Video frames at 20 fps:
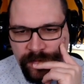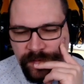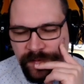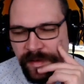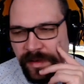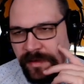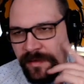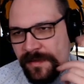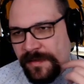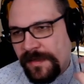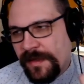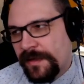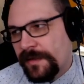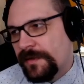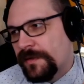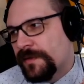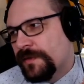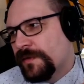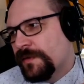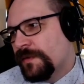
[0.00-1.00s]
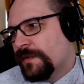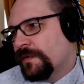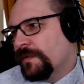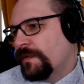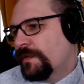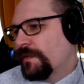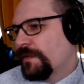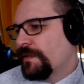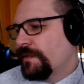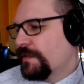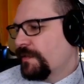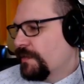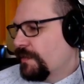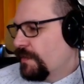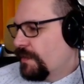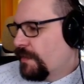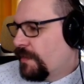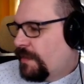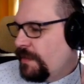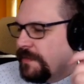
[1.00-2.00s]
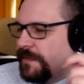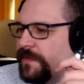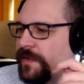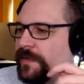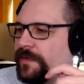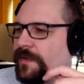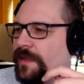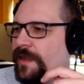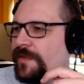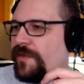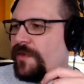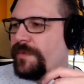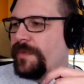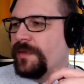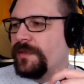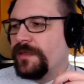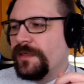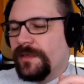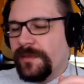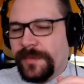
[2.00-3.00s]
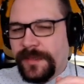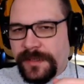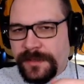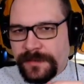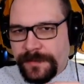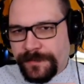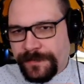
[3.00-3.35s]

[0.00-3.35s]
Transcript: to end cycle is going to catch up a little bit.